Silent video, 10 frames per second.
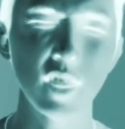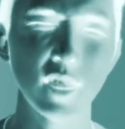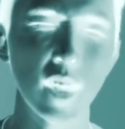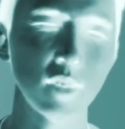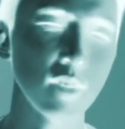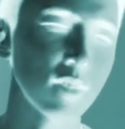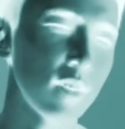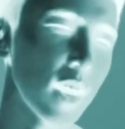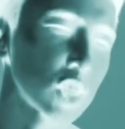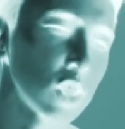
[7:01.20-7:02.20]
that
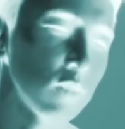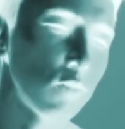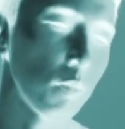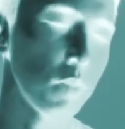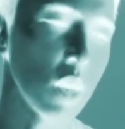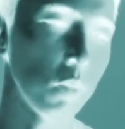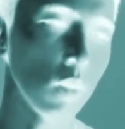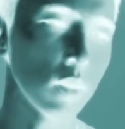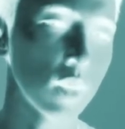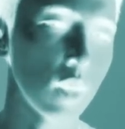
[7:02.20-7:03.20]
disconnection from
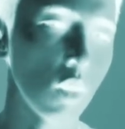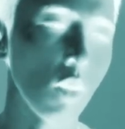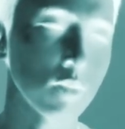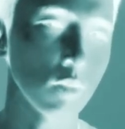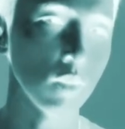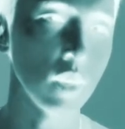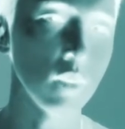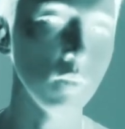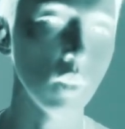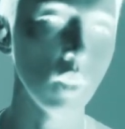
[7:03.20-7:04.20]
people can also
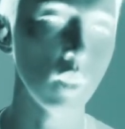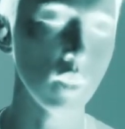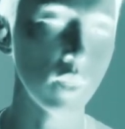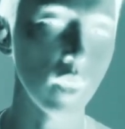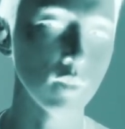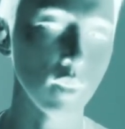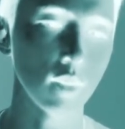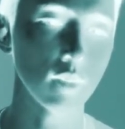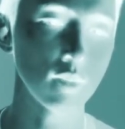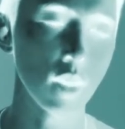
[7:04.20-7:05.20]
lead to things like
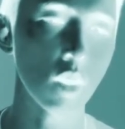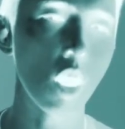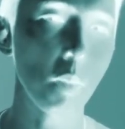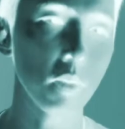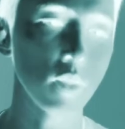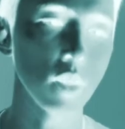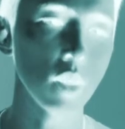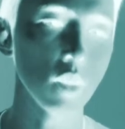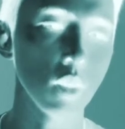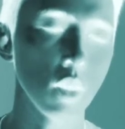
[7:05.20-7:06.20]

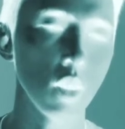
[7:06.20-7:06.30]
psychopathy,